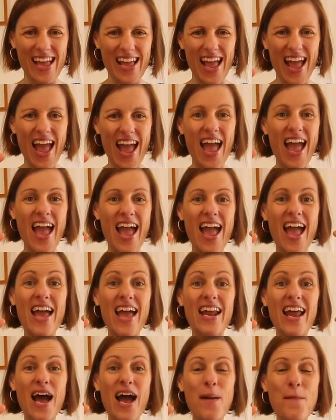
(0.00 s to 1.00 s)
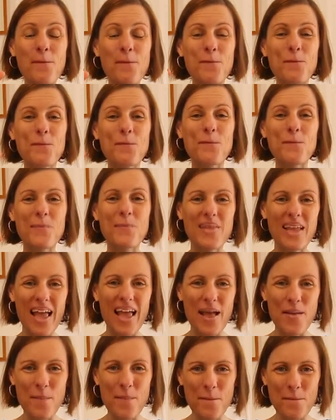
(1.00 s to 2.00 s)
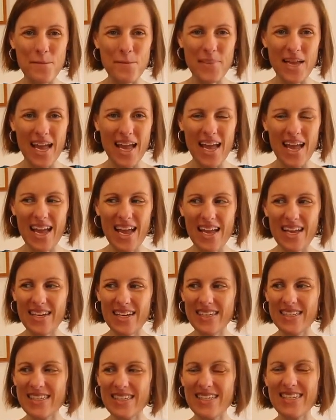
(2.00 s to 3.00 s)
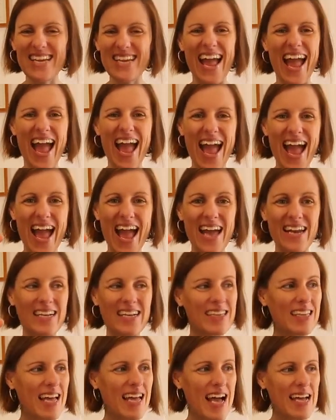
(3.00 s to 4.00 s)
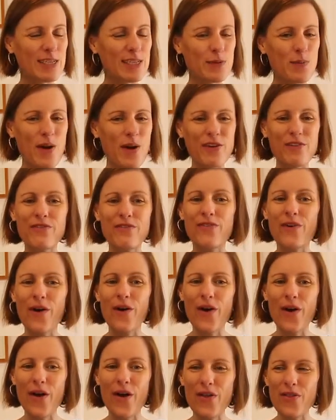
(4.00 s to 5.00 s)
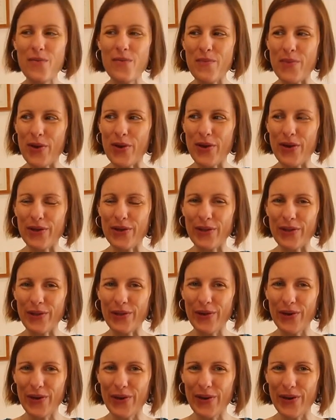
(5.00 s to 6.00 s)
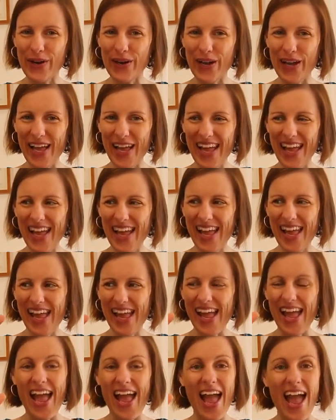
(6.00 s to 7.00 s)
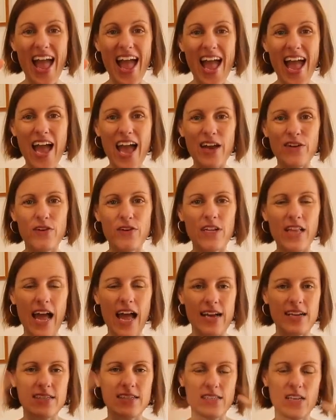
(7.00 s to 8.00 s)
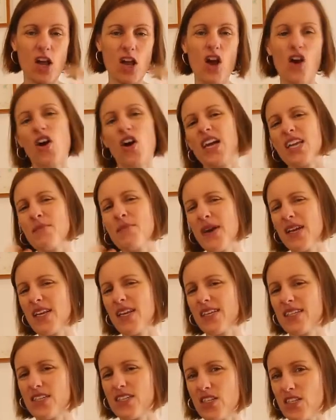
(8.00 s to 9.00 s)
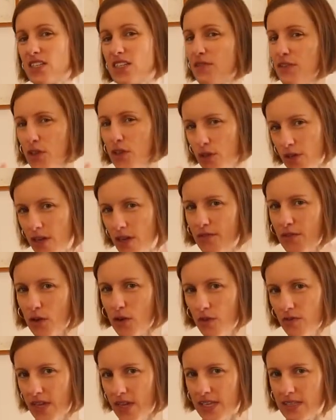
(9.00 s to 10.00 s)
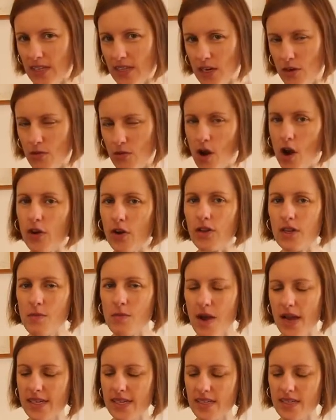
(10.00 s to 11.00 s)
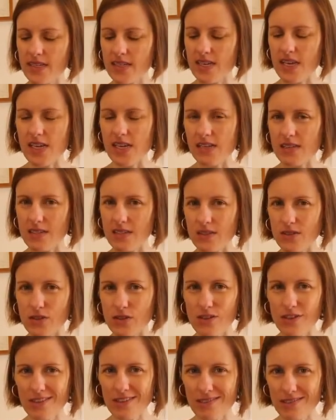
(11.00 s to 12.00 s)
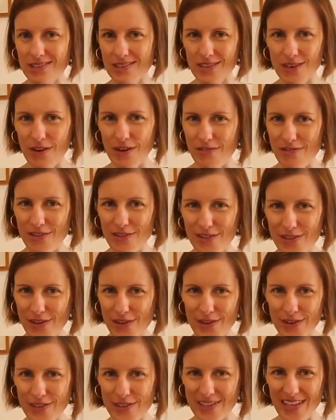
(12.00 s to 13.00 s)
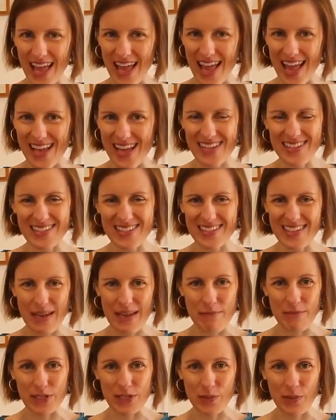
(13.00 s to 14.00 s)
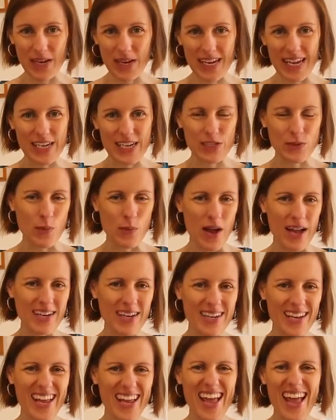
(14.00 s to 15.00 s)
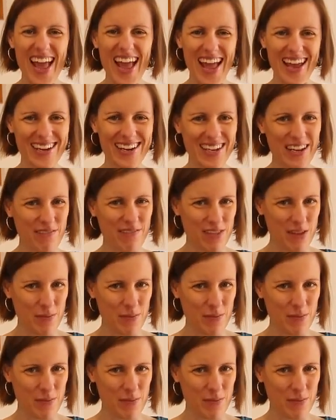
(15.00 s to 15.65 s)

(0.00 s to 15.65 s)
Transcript: and up, bend, and last one for the bird claw, and relax. All right, you might need to just, if you're doing a few of these in a row, you might just need to loosen off those hands in between each one and give